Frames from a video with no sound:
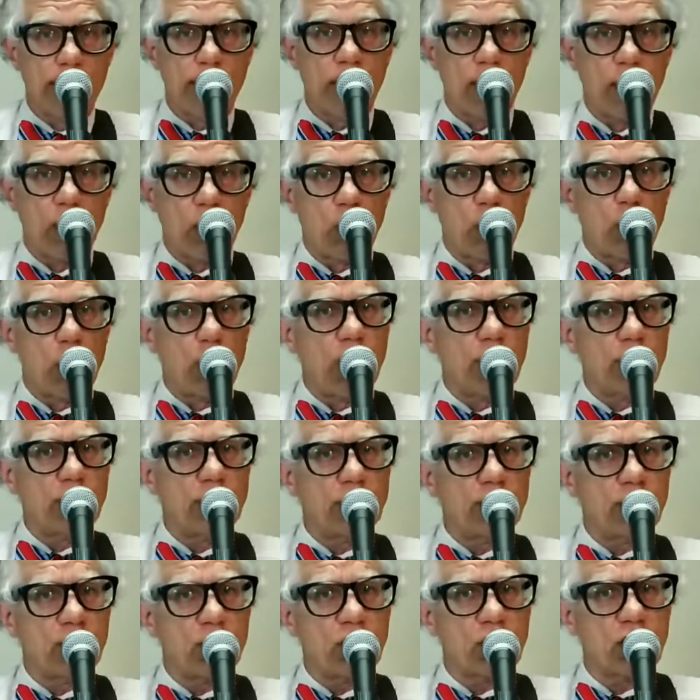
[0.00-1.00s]

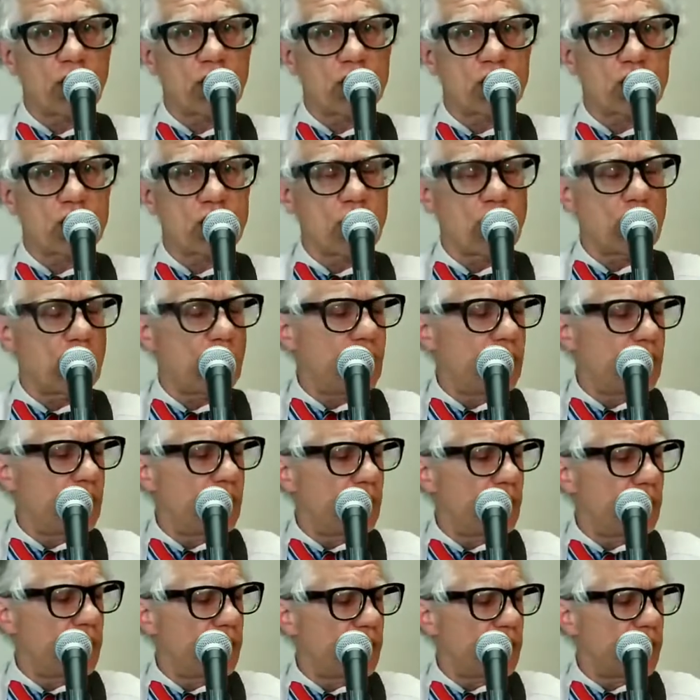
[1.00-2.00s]
1 brick
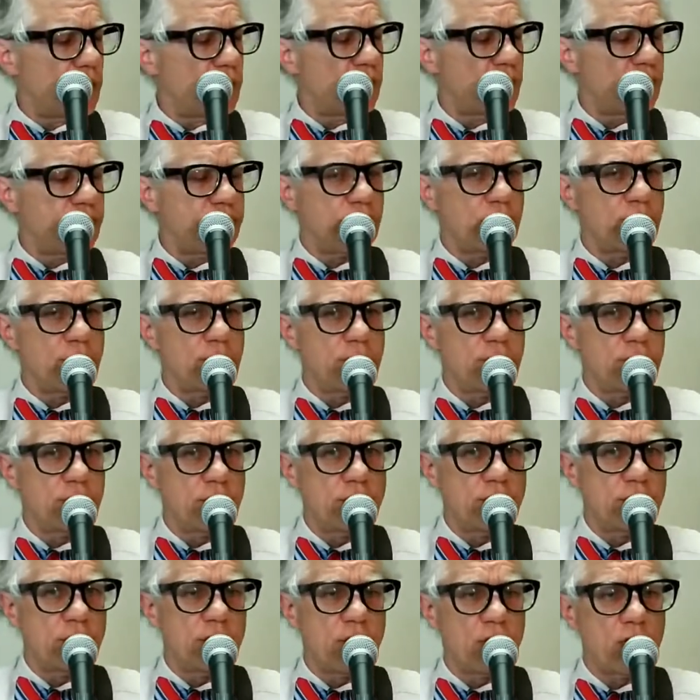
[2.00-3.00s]
short of a
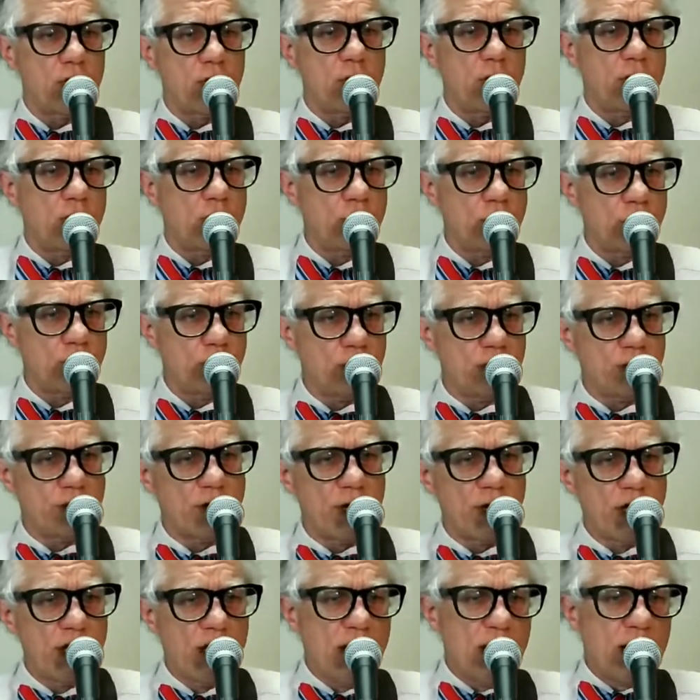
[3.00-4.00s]
full load.
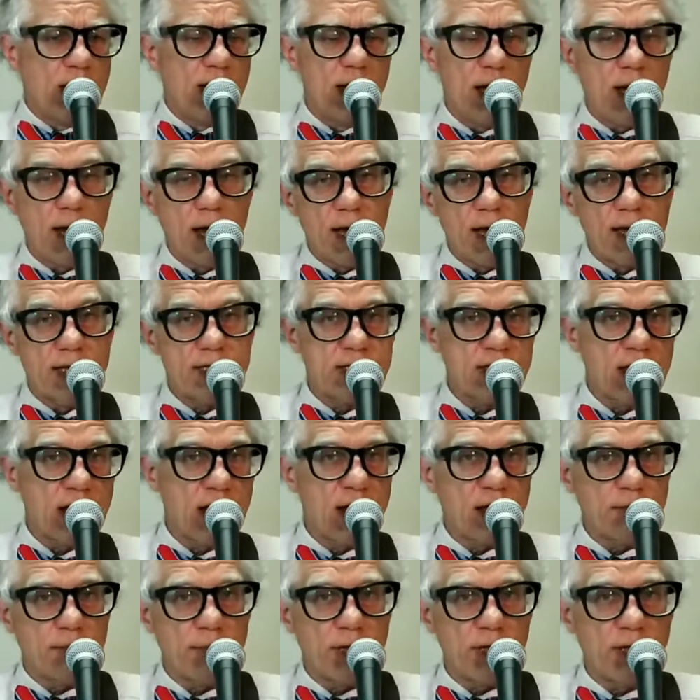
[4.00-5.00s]
Lights
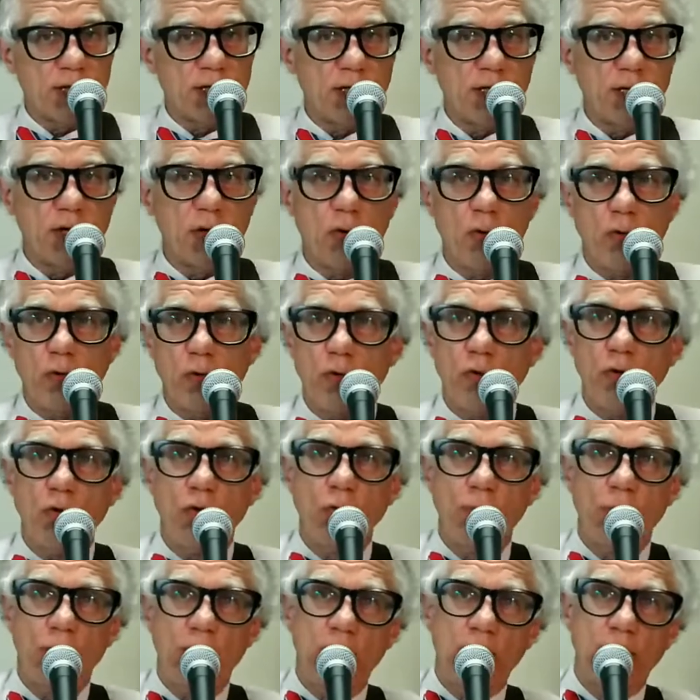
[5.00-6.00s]
on, but
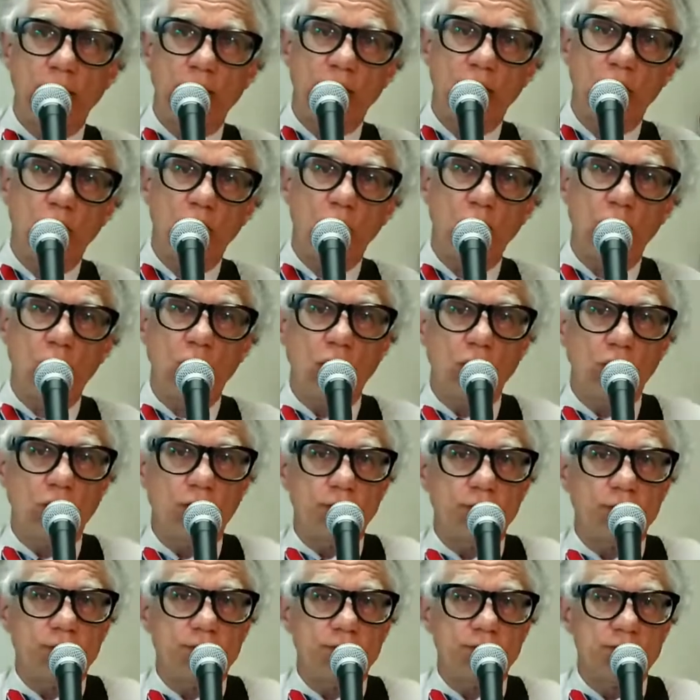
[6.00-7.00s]
nobody
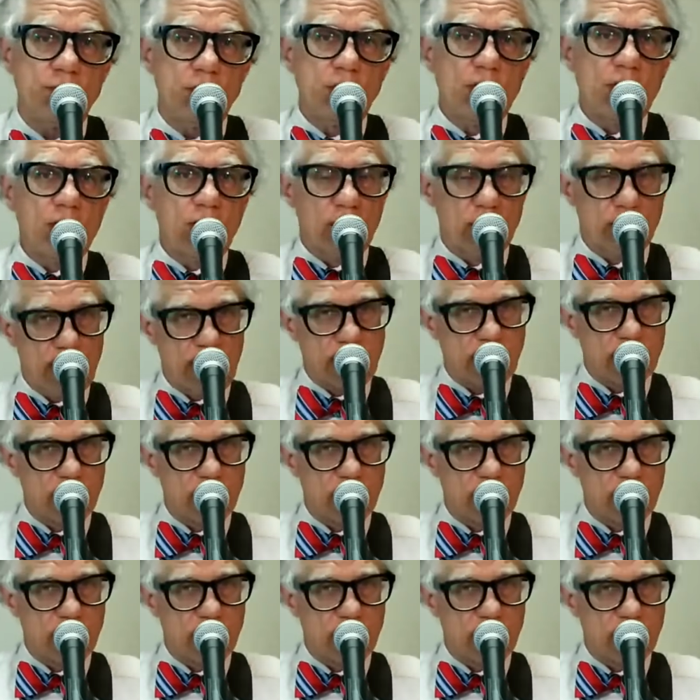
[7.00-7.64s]
home. That